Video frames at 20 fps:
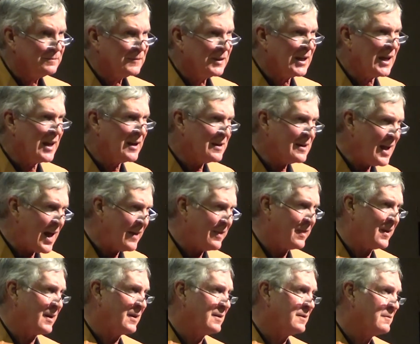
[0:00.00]
You got
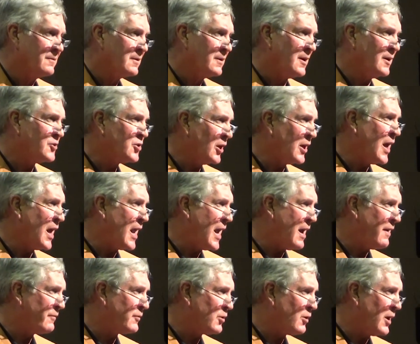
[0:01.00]
nothing. Because you got to
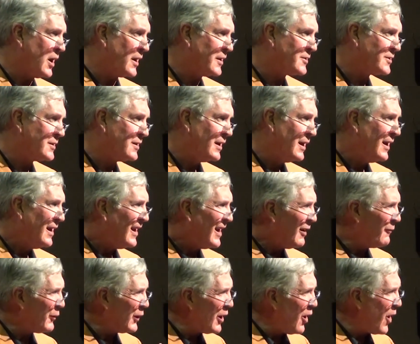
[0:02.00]
have trust.
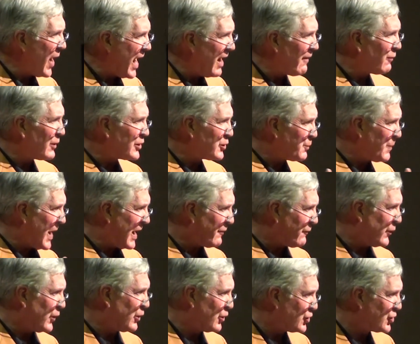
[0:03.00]
If you don't have
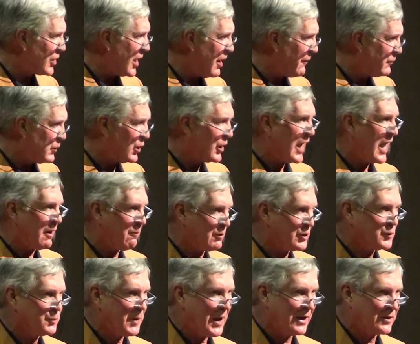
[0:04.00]
respect for yourself, you can't
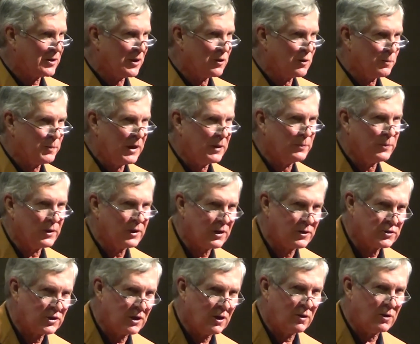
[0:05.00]
respect other people because you